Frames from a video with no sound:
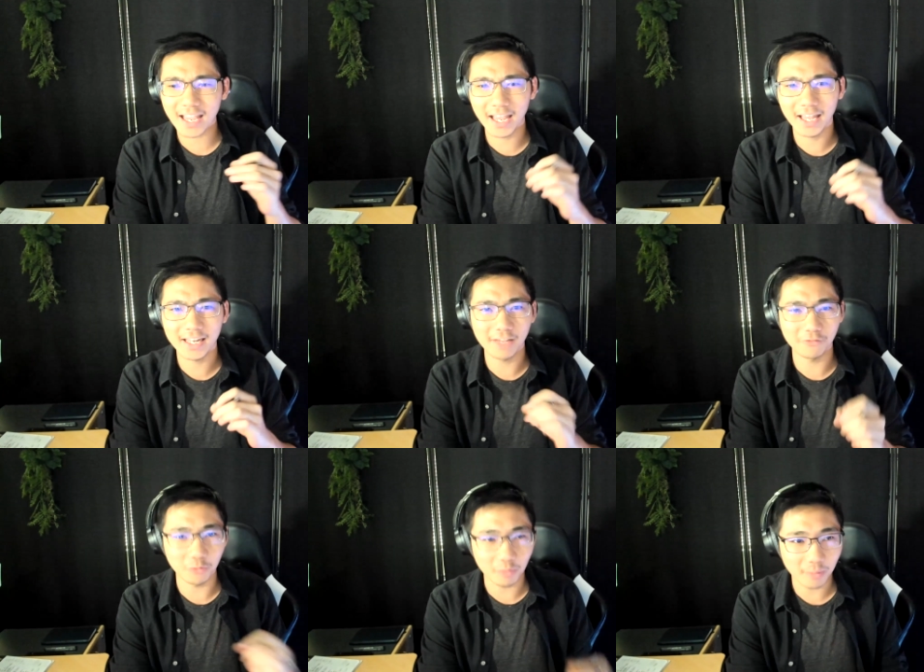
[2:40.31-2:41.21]
And if
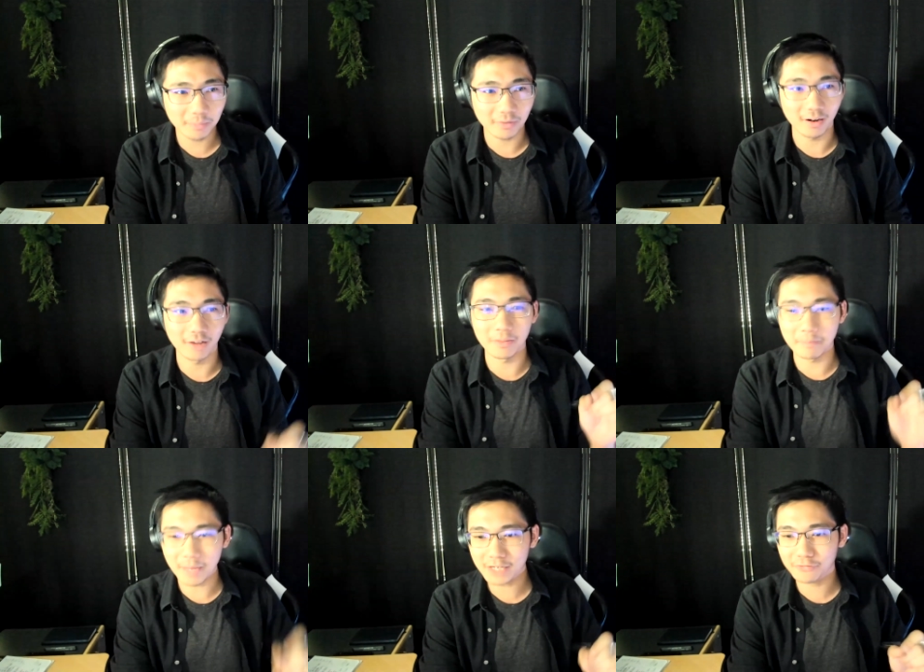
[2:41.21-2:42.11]
you remember, of the
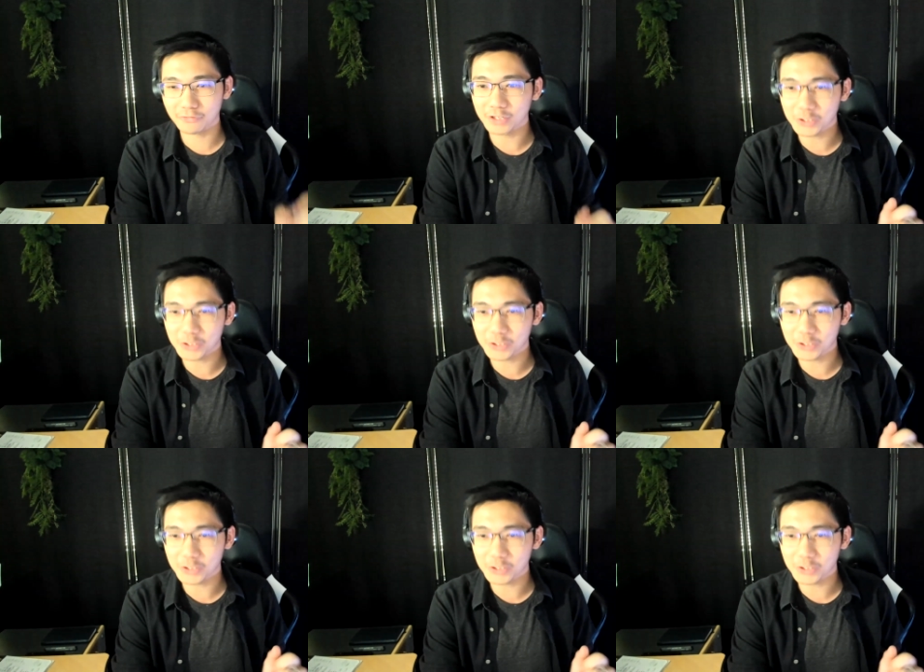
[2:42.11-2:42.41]
many free